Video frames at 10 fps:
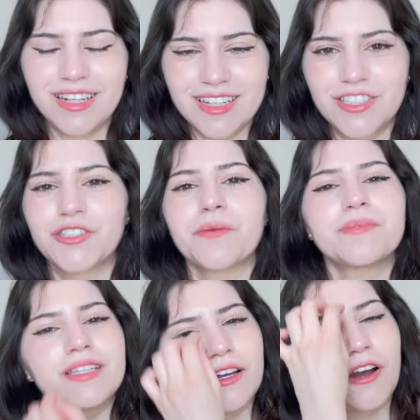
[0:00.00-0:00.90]

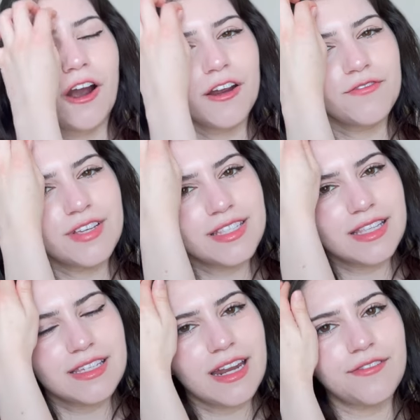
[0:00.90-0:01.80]
trips and car
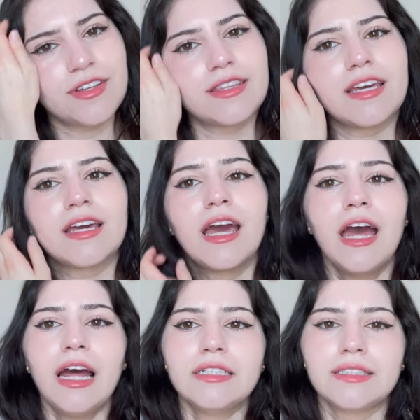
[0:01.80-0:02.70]
visits and everything,
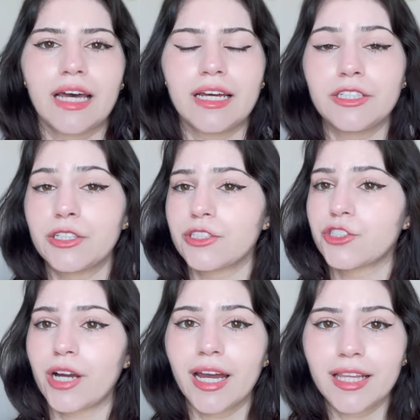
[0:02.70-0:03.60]
then you can
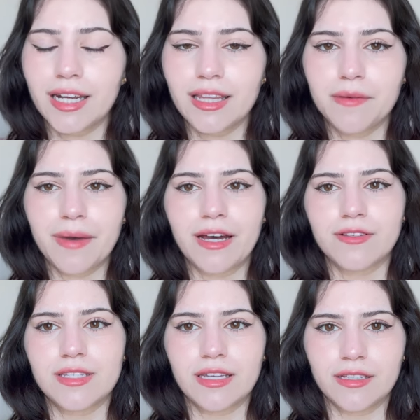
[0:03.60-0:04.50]
try letting them
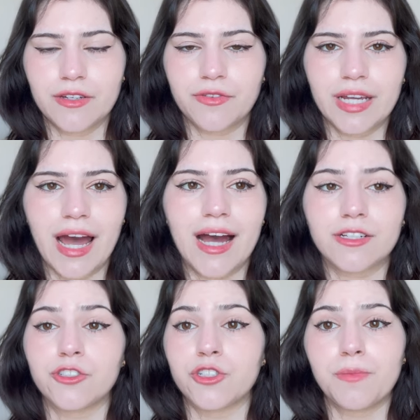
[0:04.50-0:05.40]
out, see how they
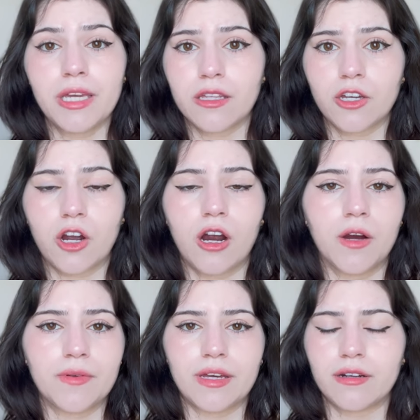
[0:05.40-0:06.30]
react, just being in the car
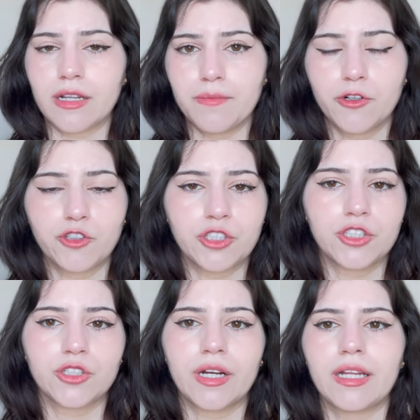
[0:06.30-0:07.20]
without any
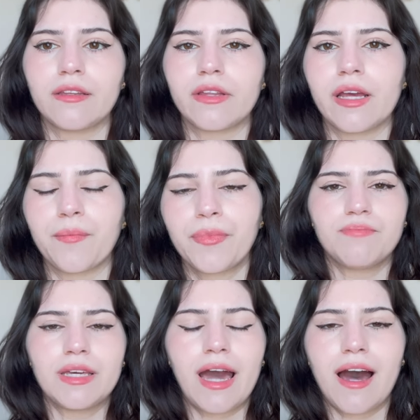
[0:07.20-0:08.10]
motions or anything.
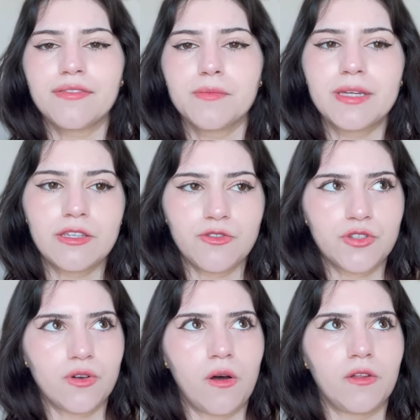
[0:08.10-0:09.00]
They have to be used
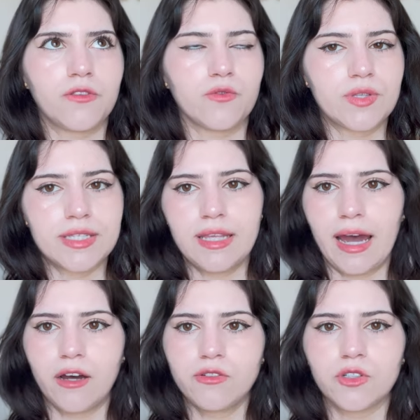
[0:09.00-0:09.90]
to all those
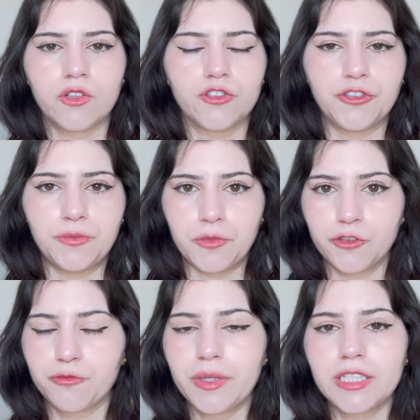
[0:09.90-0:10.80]
sounds, all those
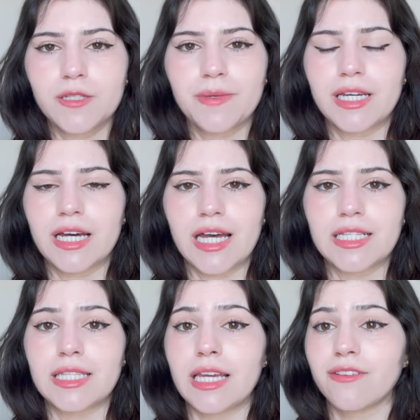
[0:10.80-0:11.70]
movements, because
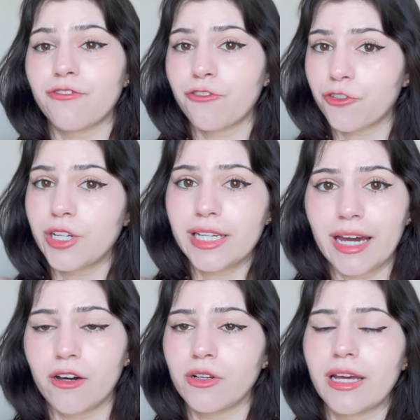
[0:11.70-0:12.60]
they could freak
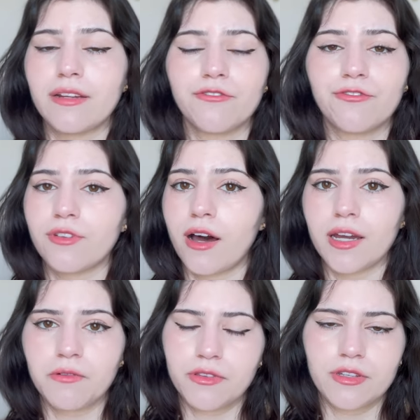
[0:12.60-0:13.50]
out and fly
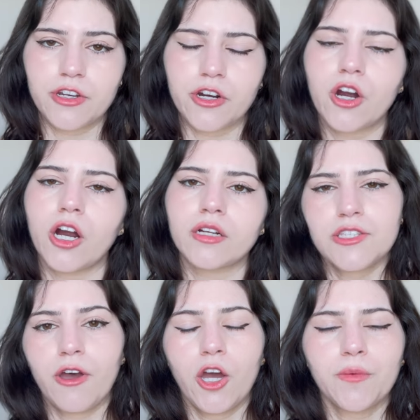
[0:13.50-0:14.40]
within your car.
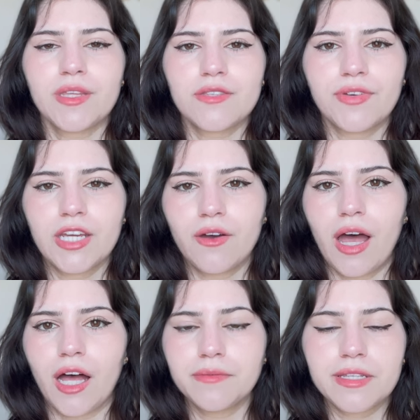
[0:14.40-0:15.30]
So I hope this video
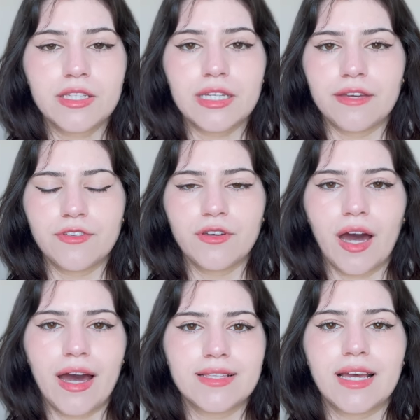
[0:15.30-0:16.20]
helped to give you
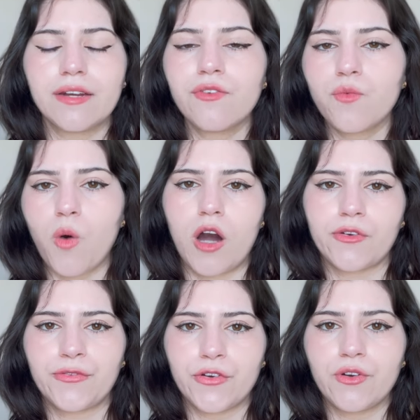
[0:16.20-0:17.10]
guys kind of a
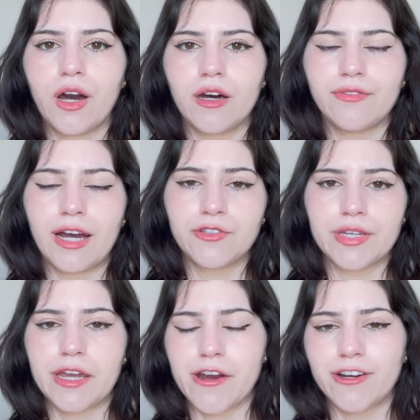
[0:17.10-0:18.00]
walkthrough of how to
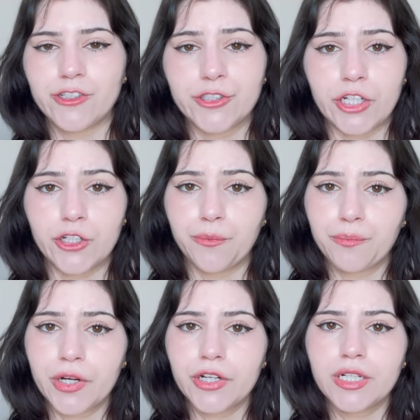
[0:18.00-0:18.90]
carrier or train your
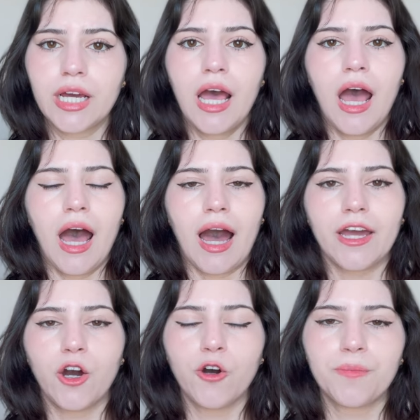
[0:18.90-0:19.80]
bird. I
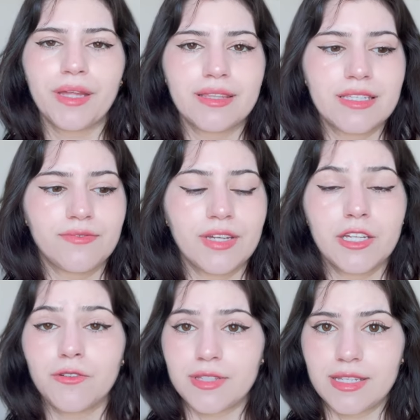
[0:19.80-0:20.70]
hope that this
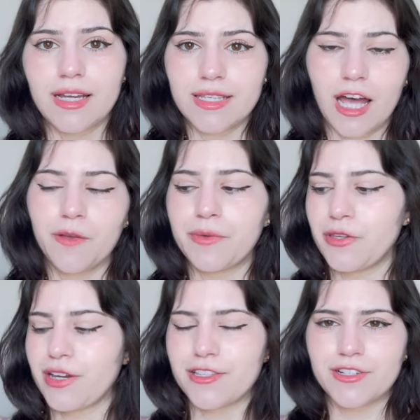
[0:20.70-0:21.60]
video does help and
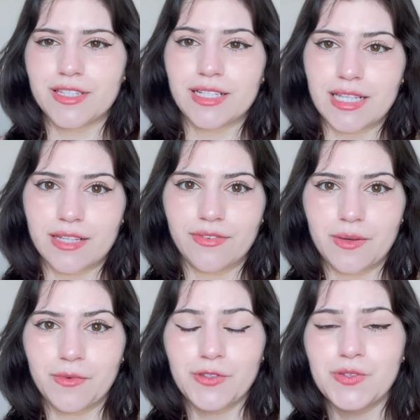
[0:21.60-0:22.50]
you guys are successfully
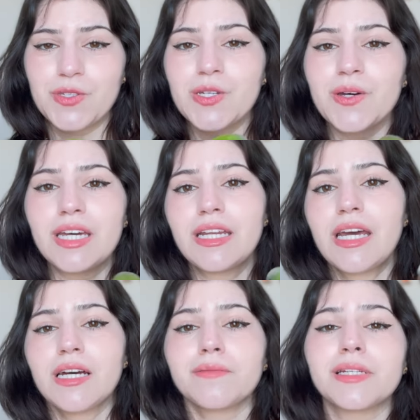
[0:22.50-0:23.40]
able to do it.
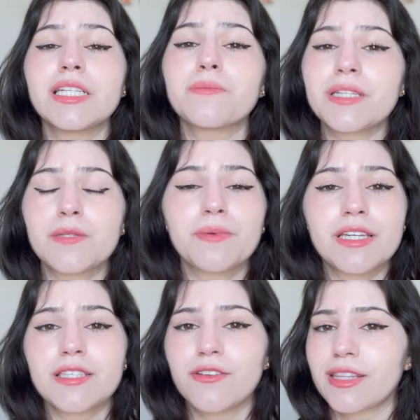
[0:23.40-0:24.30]
Please, please,
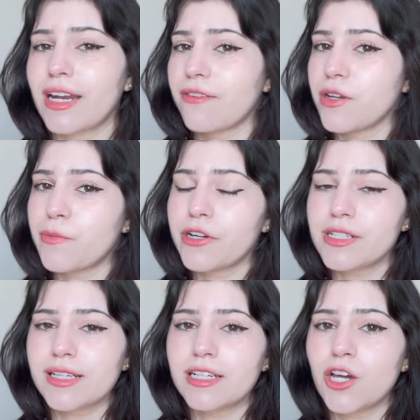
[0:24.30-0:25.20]
please note that every bird
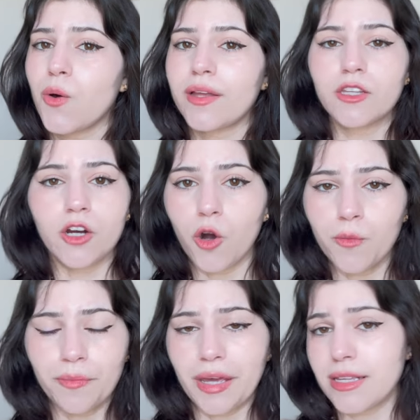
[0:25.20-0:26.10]
is going to go at their
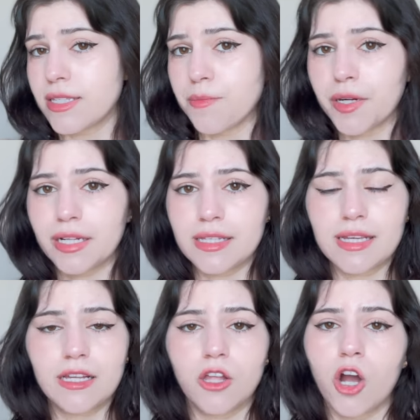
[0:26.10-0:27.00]
own pace. Some are going to
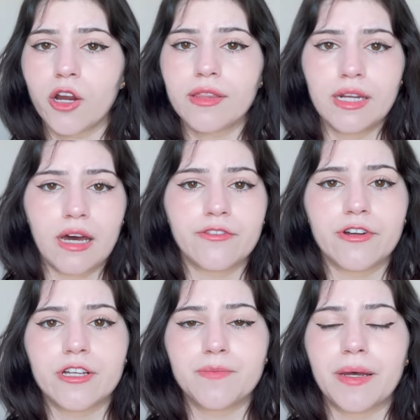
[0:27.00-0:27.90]
take longer than
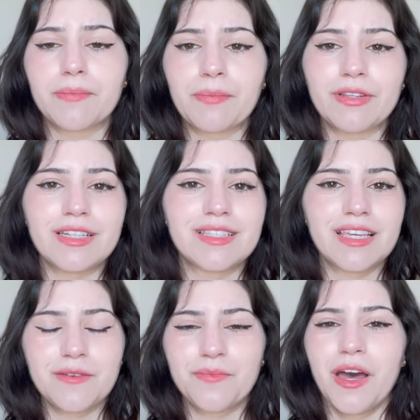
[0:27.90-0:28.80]
others, but please
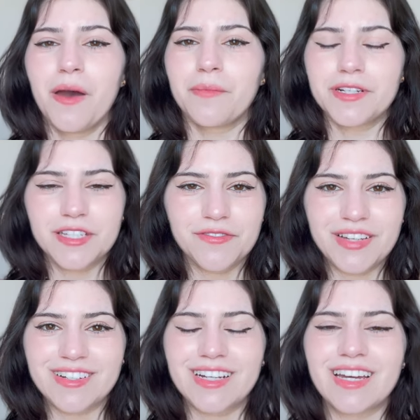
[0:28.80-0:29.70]
keep
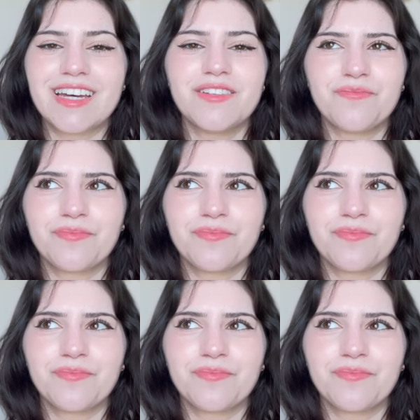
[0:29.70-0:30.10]
persevering it